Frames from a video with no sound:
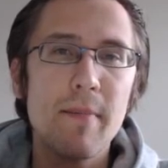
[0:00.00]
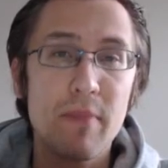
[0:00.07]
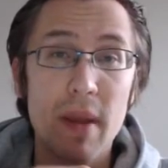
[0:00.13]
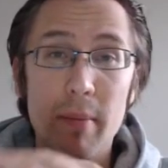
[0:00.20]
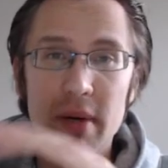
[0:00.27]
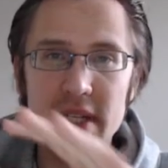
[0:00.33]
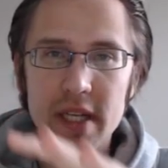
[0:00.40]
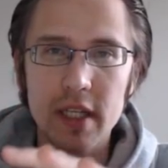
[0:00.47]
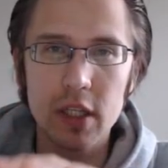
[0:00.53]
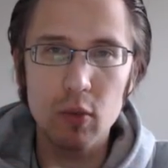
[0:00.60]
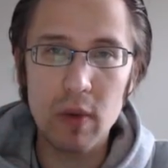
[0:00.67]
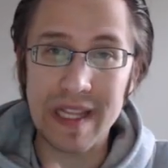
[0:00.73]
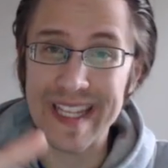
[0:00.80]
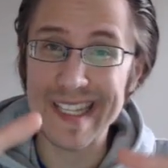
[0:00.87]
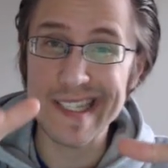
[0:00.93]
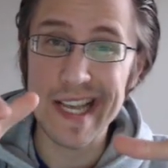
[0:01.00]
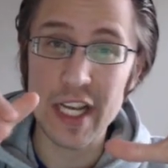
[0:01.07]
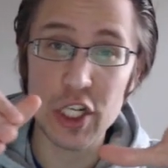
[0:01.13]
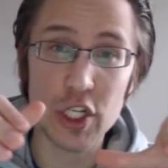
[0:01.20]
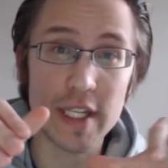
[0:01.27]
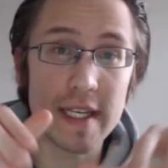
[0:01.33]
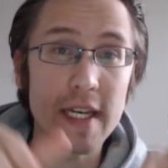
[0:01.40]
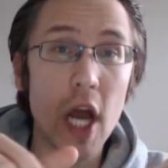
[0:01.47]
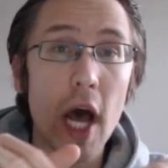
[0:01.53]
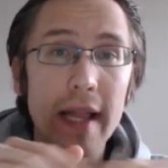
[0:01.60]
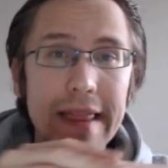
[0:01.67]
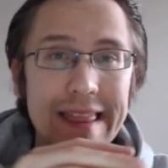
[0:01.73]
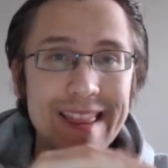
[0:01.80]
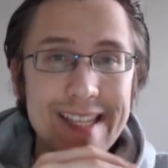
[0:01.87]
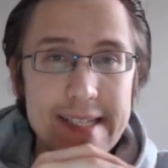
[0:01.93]
a particular one that's actually not
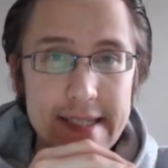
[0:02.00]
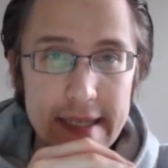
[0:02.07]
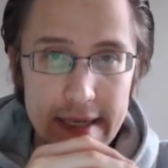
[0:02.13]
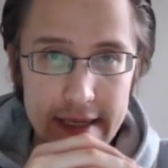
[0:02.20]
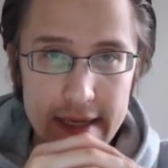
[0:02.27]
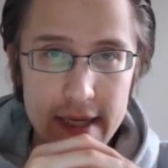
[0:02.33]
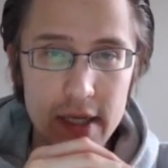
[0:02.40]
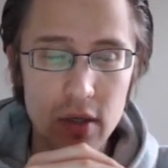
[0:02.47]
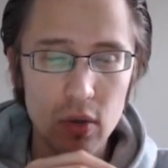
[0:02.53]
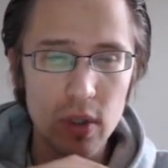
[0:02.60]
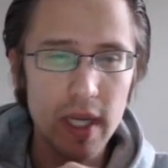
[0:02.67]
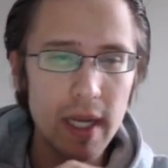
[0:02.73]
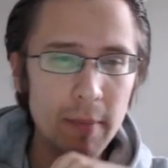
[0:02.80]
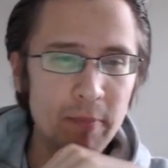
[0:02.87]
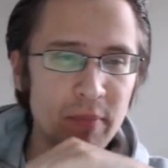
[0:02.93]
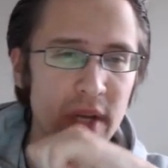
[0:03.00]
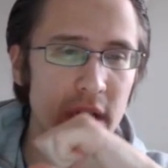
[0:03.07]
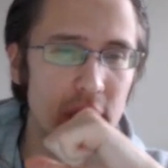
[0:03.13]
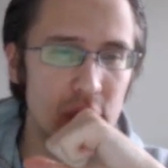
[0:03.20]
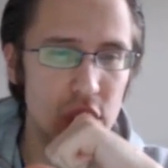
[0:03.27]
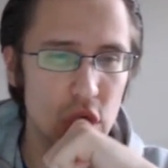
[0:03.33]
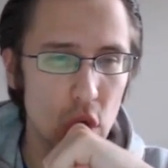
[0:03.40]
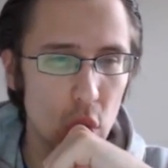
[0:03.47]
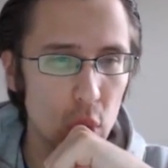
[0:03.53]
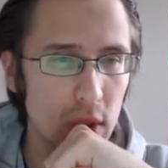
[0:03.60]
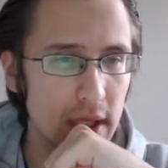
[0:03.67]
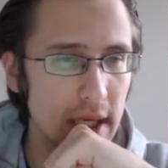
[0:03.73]
listed in here, okay? So